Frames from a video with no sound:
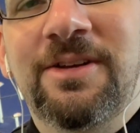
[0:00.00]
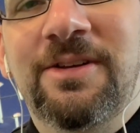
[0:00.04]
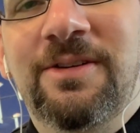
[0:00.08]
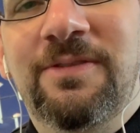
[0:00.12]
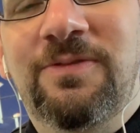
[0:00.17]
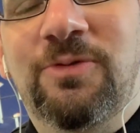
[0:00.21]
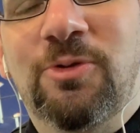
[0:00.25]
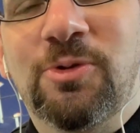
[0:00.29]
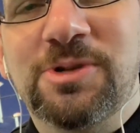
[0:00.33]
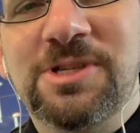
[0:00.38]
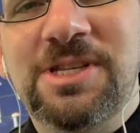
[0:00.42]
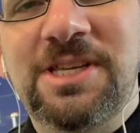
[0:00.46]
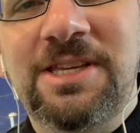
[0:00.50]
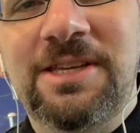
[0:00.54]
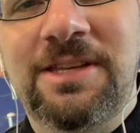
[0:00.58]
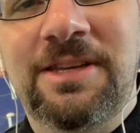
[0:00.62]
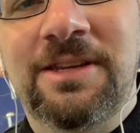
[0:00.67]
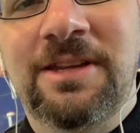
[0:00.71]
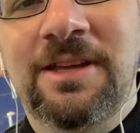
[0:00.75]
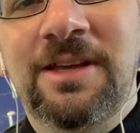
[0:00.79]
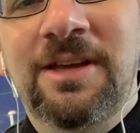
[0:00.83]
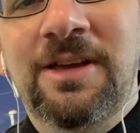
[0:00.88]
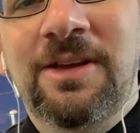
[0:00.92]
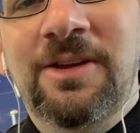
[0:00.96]
14,
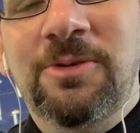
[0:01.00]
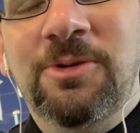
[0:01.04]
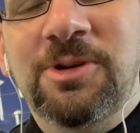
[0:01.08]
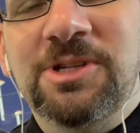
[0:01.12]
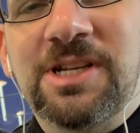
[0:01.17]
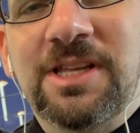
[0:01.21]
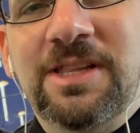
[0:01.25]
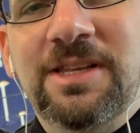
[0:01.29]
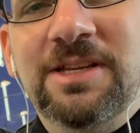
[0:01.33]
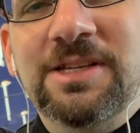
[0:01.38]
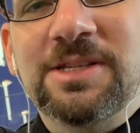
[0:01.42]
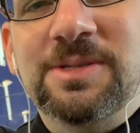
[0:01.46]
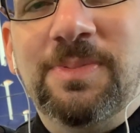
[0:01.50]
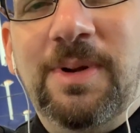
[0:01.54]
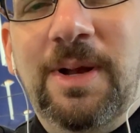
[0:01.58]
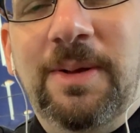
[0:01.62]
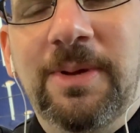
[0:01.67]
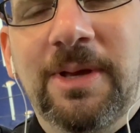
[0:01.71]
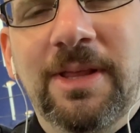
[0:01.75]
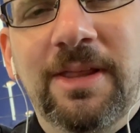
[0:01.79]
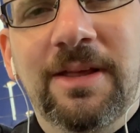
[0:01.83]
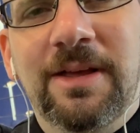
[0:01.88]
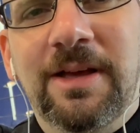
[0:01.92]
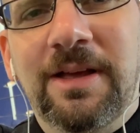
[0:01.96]
which I think is
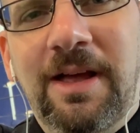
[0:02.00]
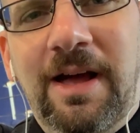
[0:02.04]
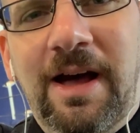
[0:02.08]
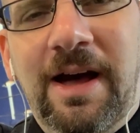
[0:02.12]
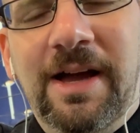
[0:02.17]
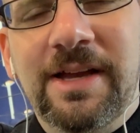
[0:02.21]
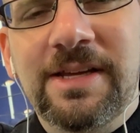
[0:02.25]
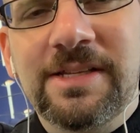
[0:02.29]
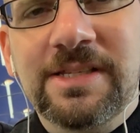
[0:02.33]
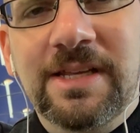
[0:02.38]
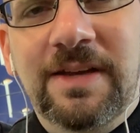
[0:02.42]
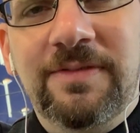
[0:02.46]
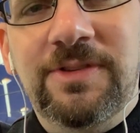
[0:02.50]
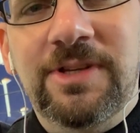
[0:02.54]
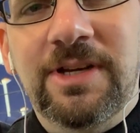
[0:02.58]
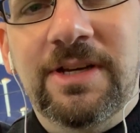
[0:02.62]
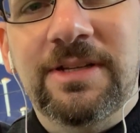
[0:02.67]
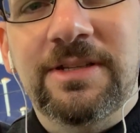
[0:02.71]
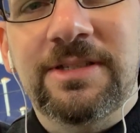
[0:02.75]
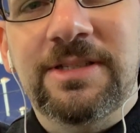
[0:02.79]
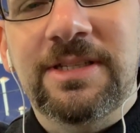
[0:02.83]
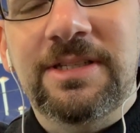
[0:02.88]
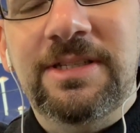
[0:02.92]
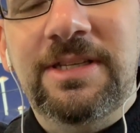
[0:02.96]
probably the highest I've
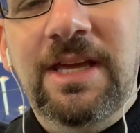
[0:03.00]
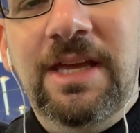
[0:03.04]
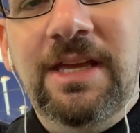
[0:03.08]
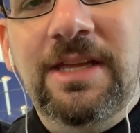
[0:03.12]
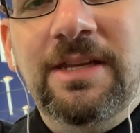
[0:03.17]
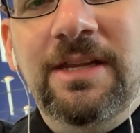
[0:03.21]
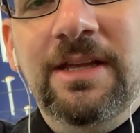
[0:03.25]
done to date.